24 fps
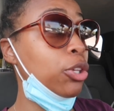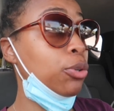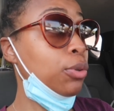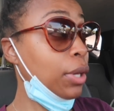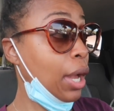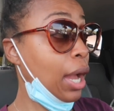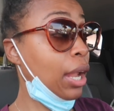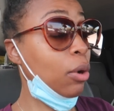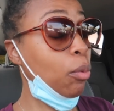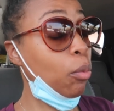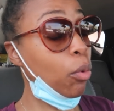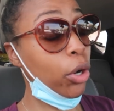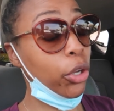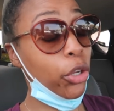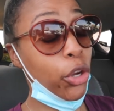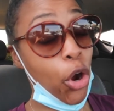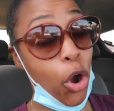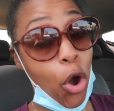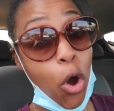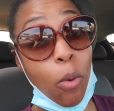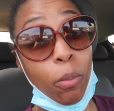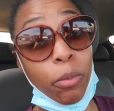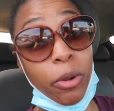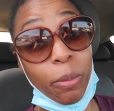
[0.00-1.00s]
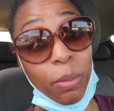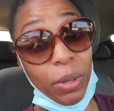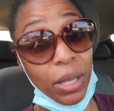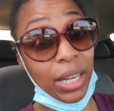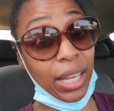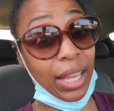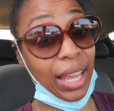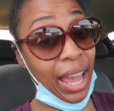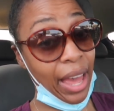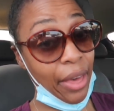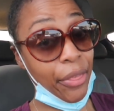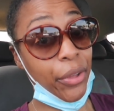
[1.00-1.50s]
you kind of want your home to be
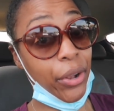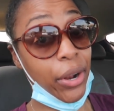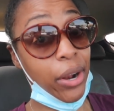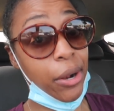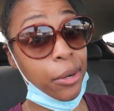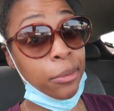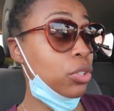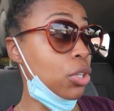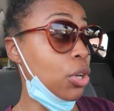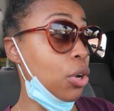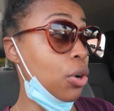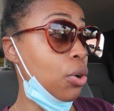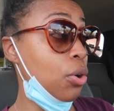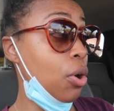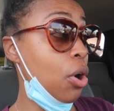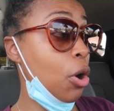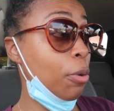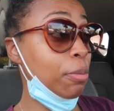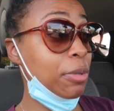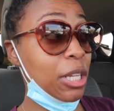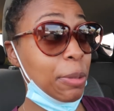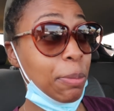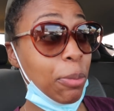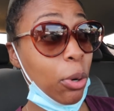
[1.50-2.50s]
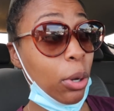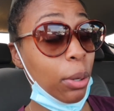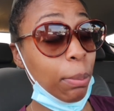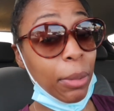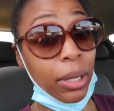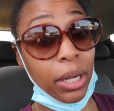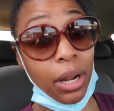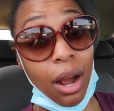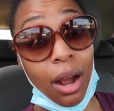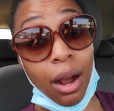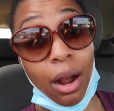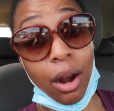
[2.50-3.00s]
together. So Home Depot and
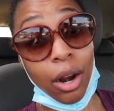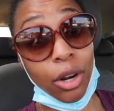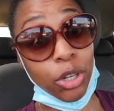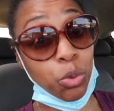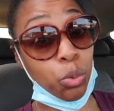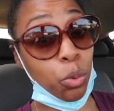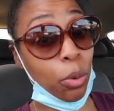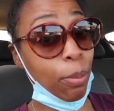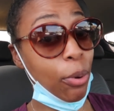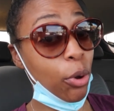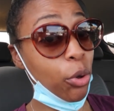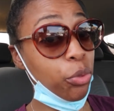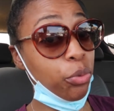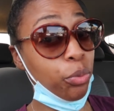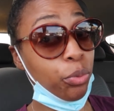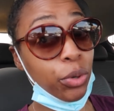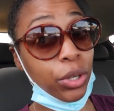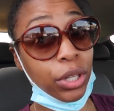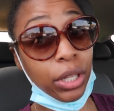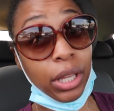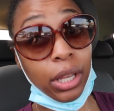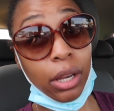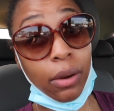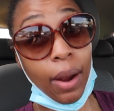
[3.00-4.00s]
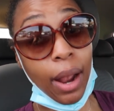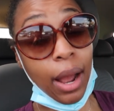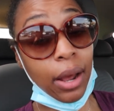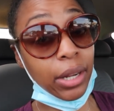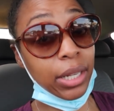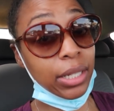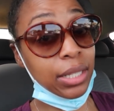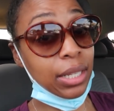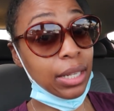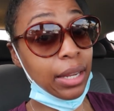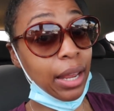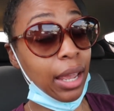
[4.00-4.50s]
Menards were both really
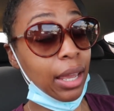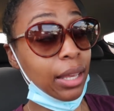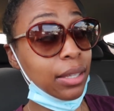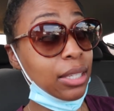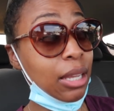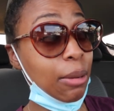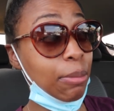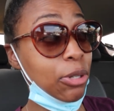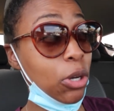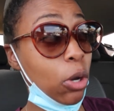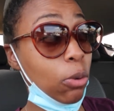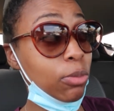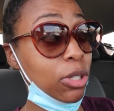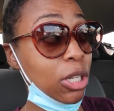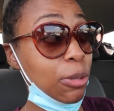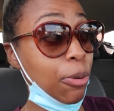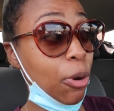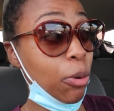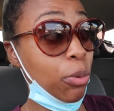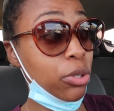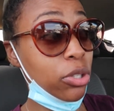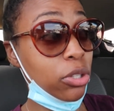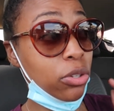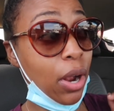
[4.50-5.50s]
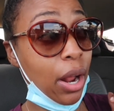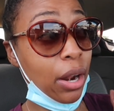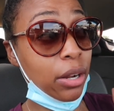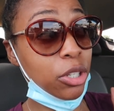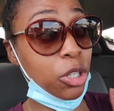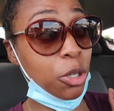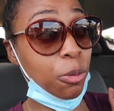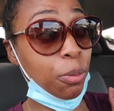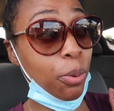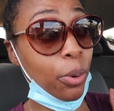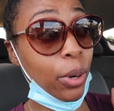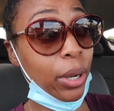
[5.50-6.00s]
crowded today, except Home Depot was crowded
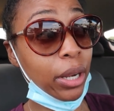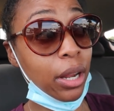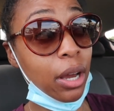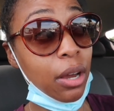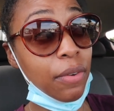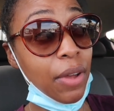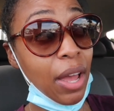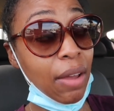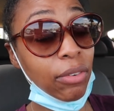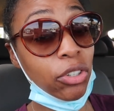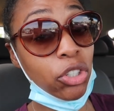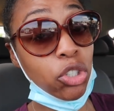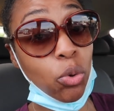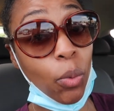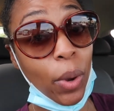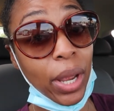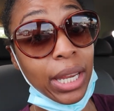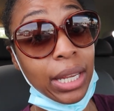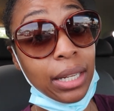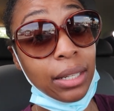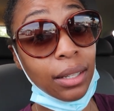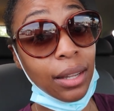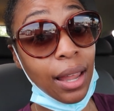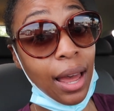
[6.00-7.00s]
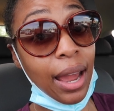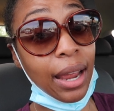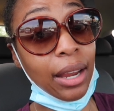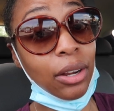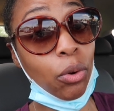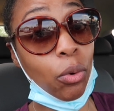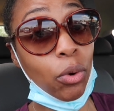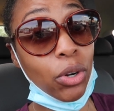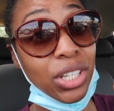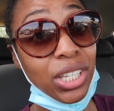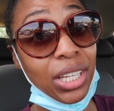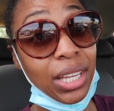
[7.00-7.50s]
to the point of having to wait in line
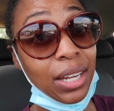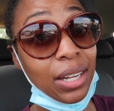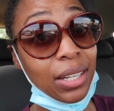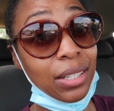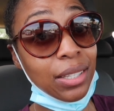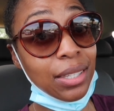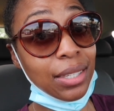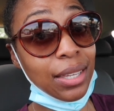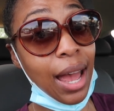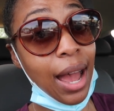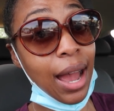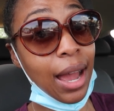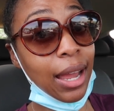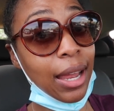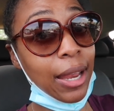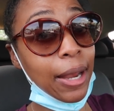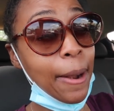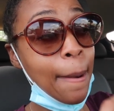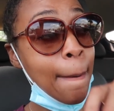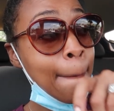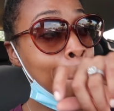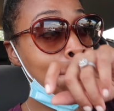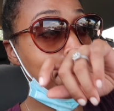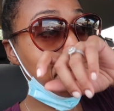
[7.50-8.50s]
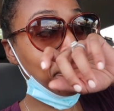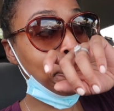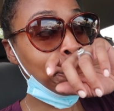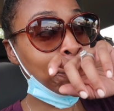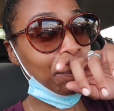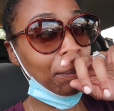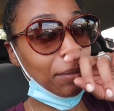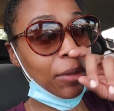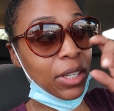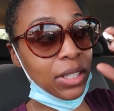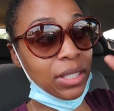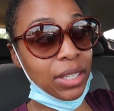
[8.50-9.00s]
or to get inside
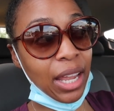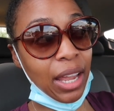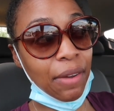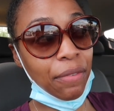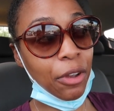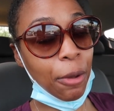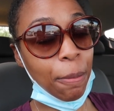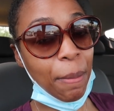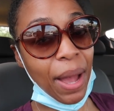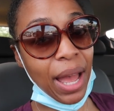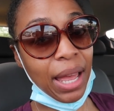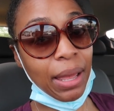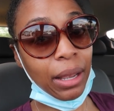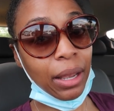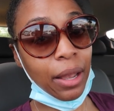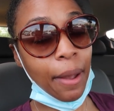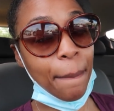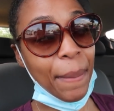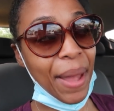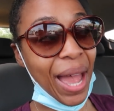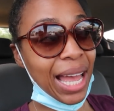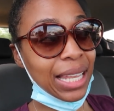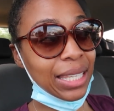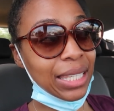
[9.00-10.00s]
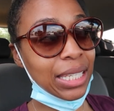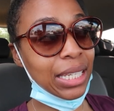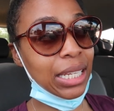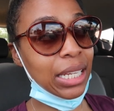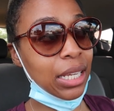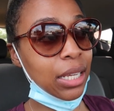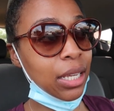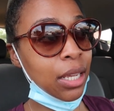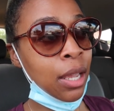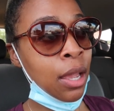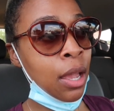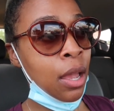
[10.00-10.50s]
because they have
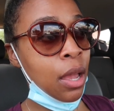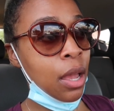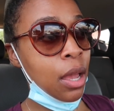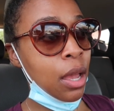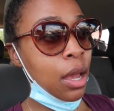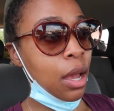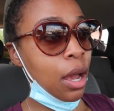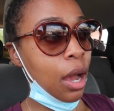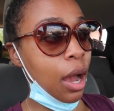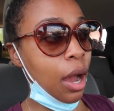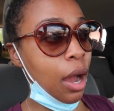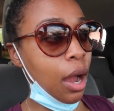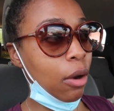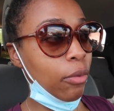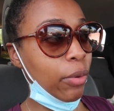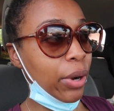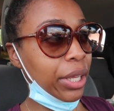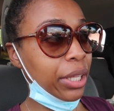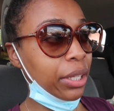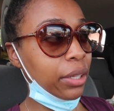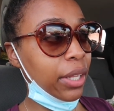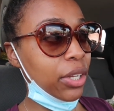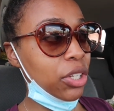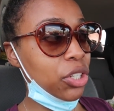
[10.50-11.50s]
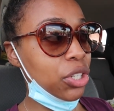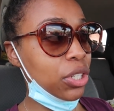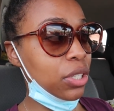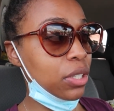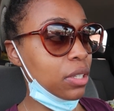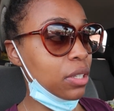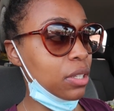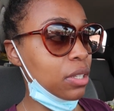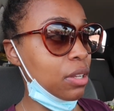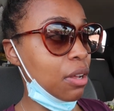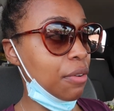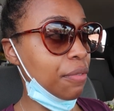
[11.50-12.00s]
capacity regulations
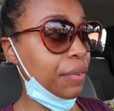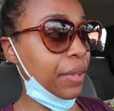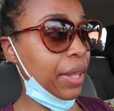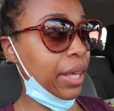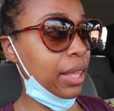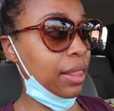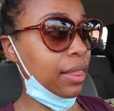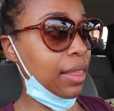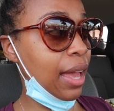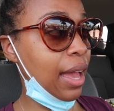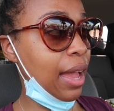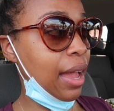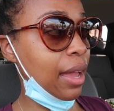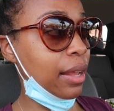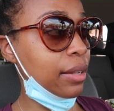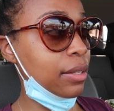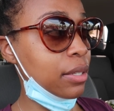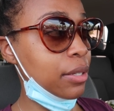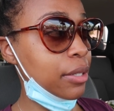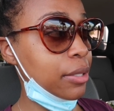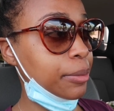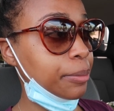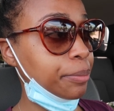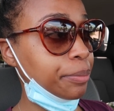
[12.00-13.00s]
and stuff like that.